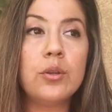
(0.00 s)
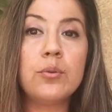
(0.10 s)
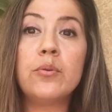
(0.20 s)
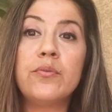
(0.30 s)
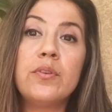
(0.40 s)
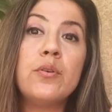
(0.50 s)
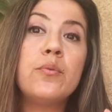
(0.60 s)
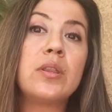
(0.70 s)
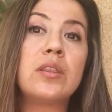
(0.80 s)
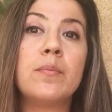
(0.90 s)
You will feel
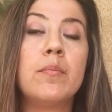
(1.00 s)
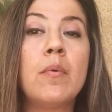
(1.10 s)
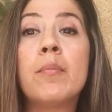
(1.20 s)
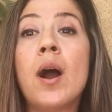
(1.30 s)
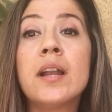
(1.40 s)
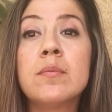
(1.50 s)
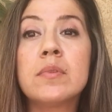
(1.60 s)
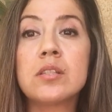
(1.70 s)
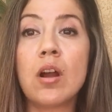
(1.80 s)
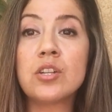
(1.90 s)
with the body
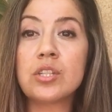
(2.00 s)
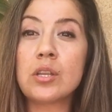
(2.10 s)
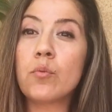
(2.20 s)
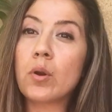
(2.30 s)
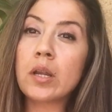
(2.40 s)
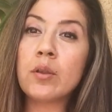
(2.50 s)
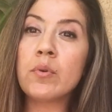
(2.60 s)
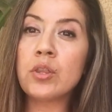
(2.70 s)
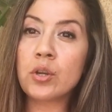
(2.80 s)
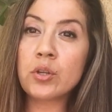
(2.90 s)
massages and working
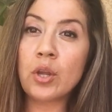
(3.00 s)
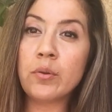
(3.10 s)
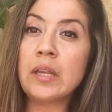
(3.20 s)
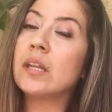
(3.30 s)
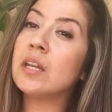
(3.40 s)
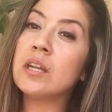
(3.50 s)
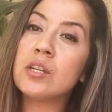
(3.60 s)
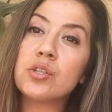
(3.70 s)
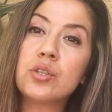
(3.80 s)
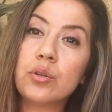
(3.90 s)
with your yoni and getting
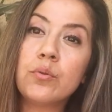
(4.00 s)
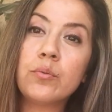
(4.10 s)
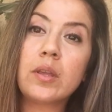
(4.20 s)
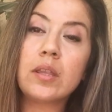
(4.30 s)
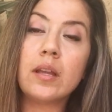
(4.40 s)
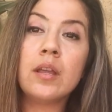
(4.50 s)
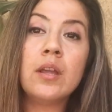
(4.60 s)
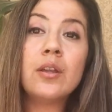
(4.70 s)
in tune with it,